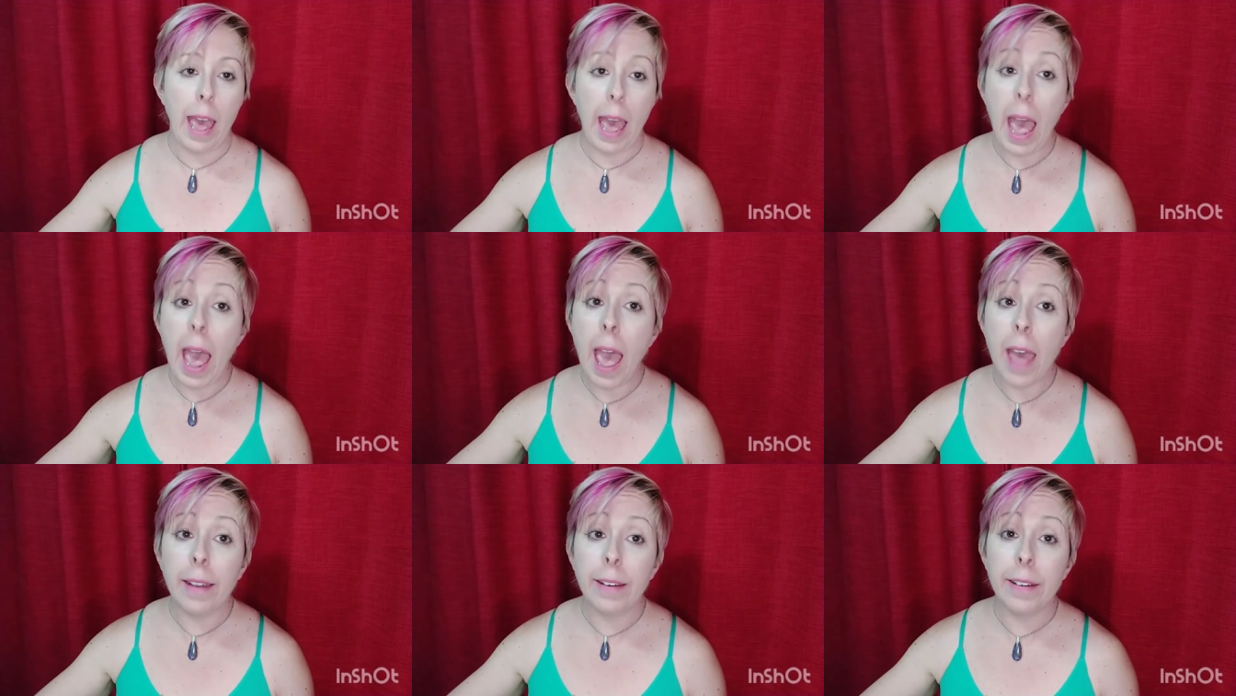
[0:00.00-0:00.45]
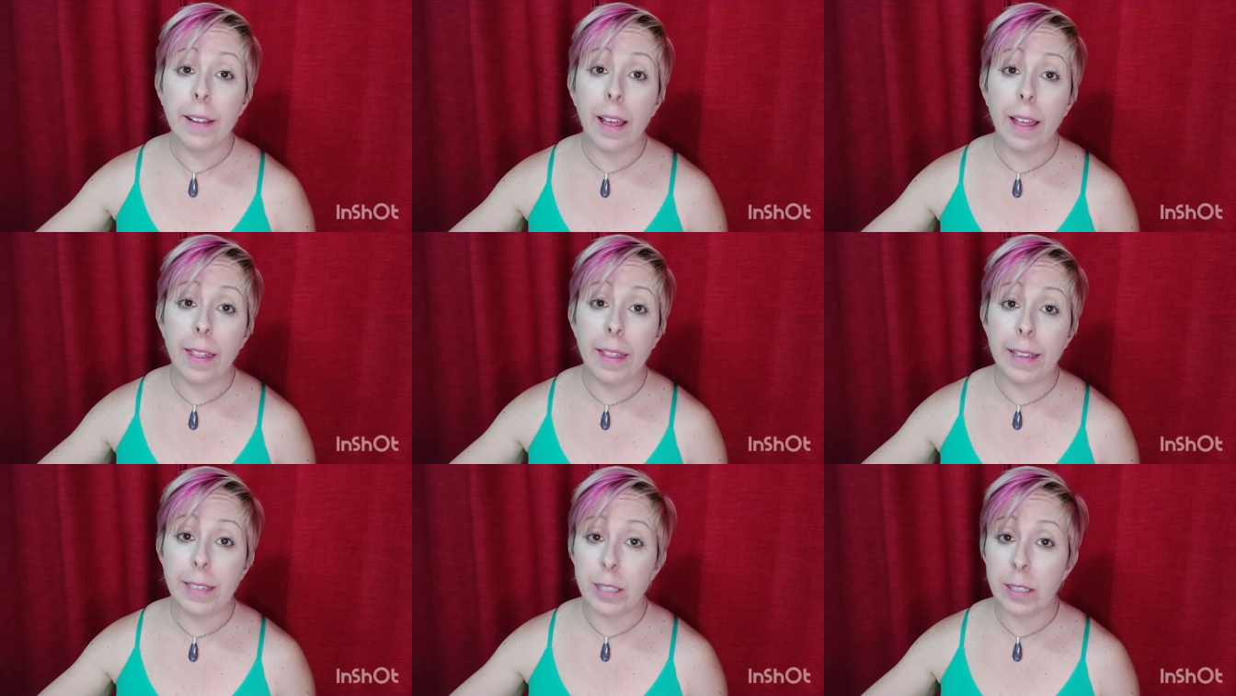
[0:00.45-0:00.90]
And
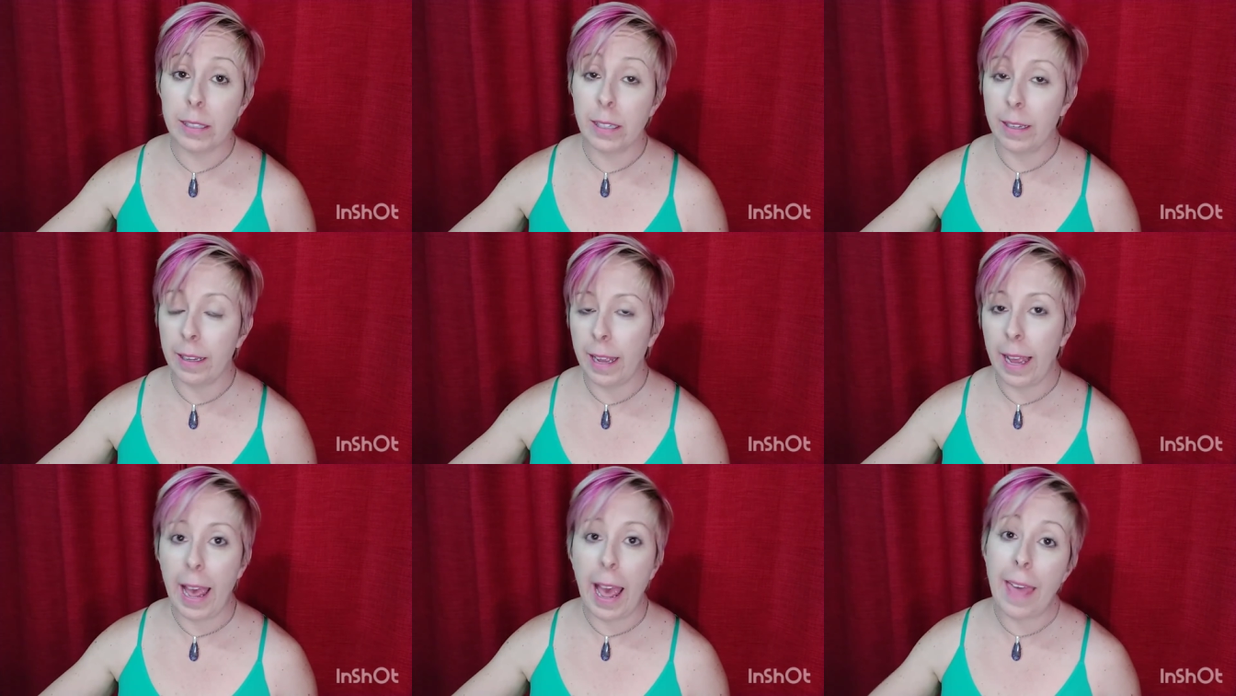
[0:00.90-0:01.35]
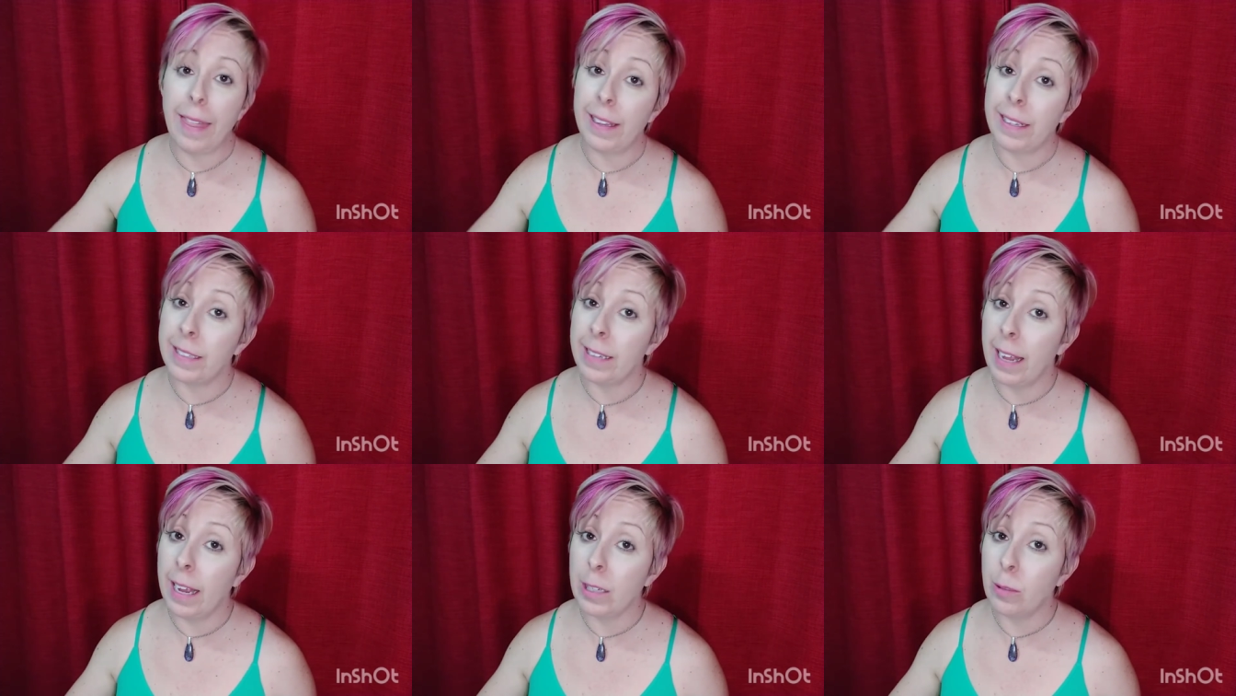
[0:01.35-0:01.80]
this and
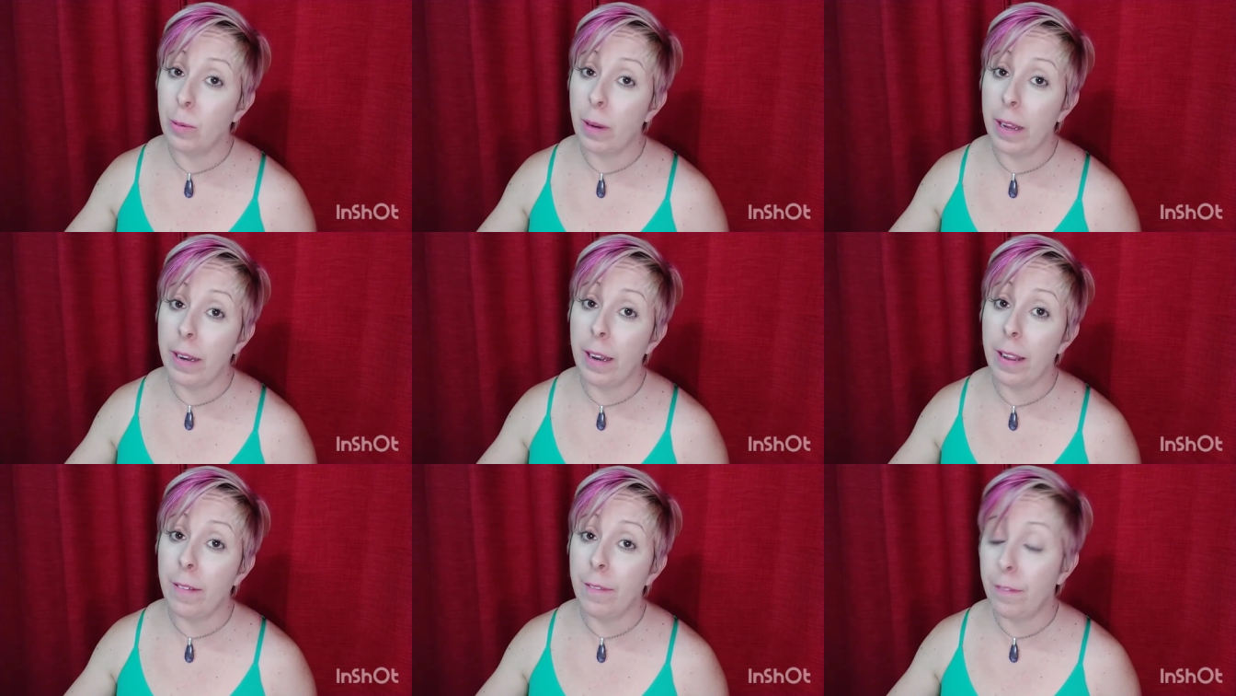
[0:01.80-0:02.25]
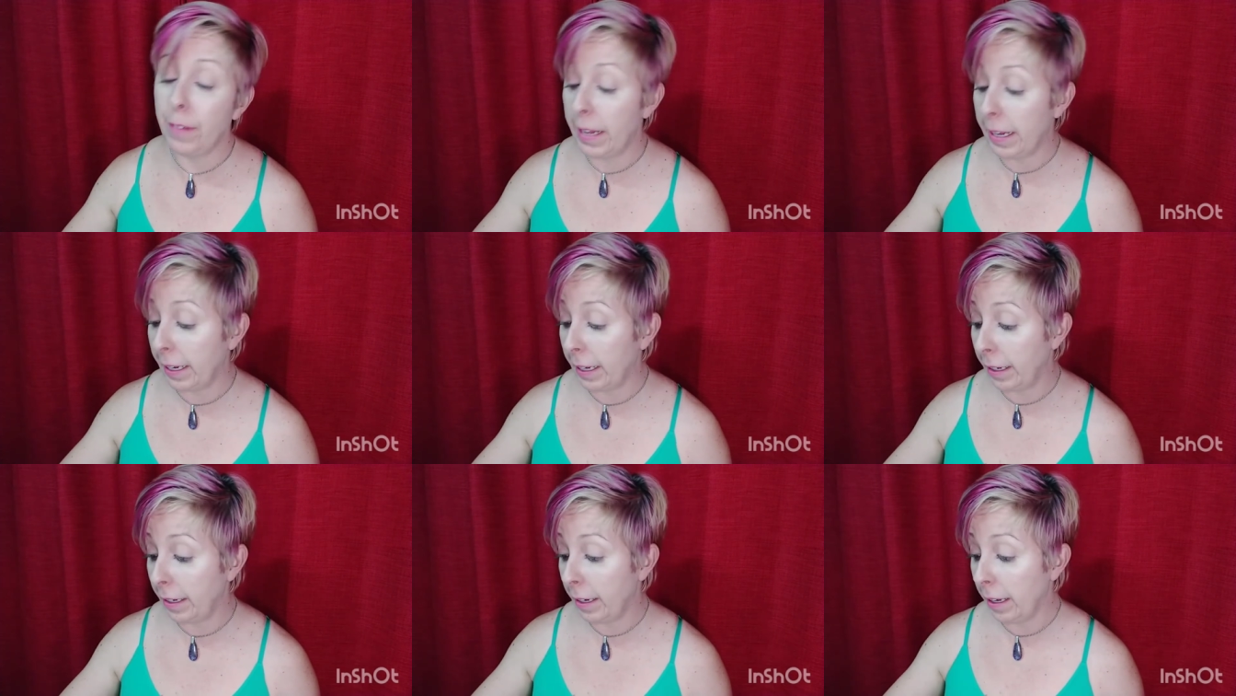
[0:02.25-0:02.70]
this last one,
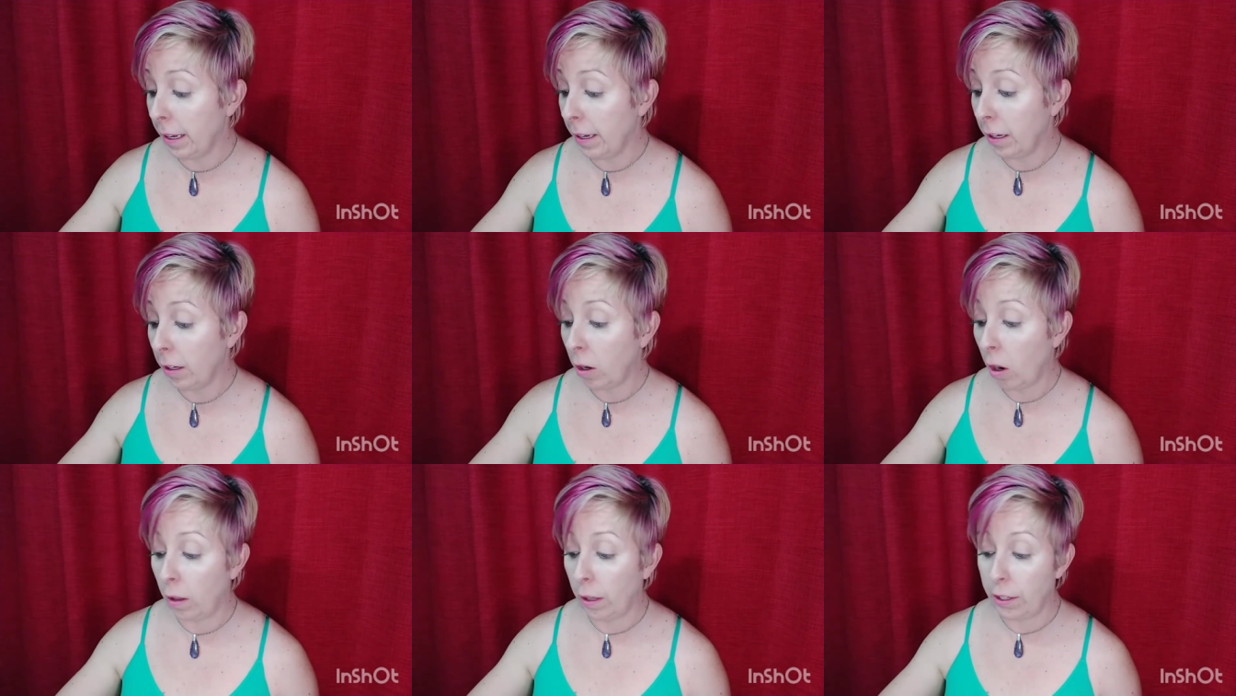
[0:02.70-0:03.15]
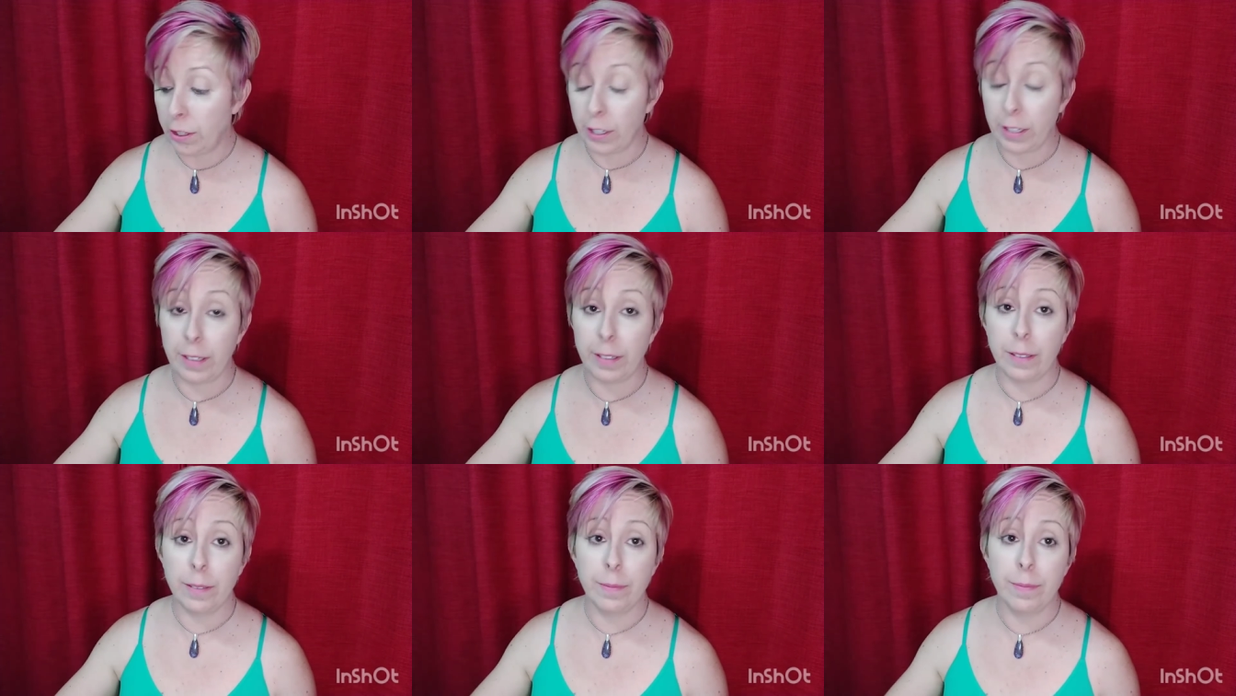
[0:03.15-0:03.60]
vegan
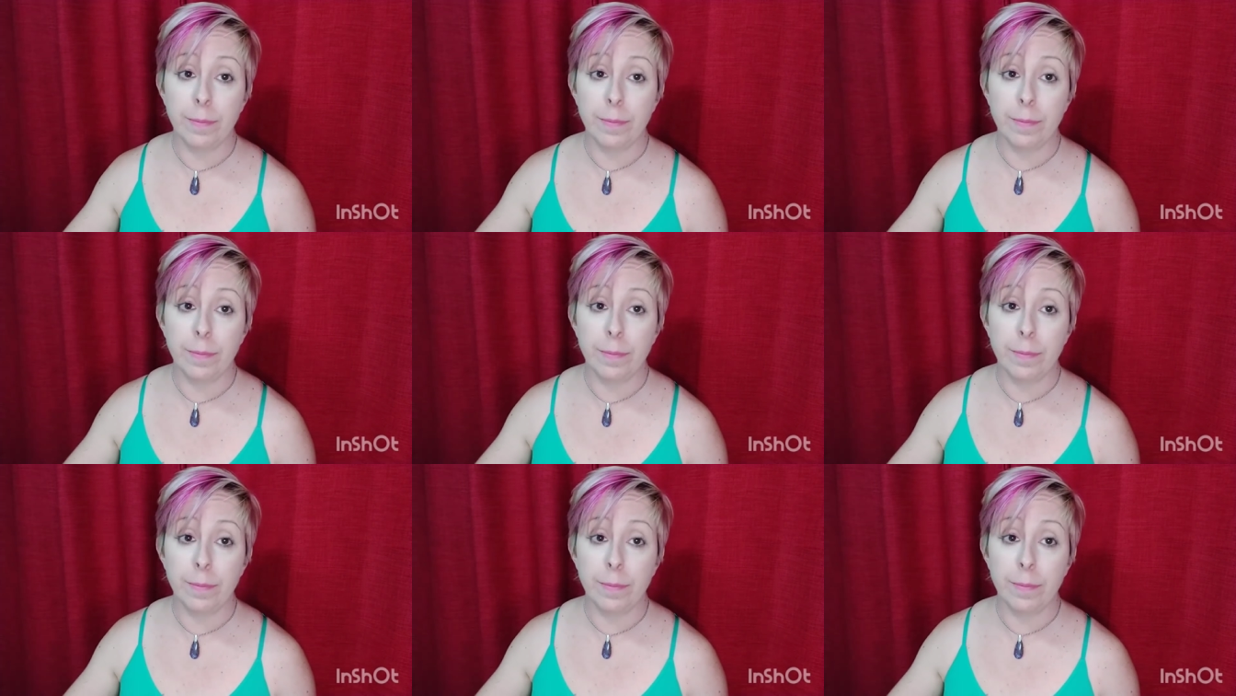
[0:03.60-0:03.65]
collagen.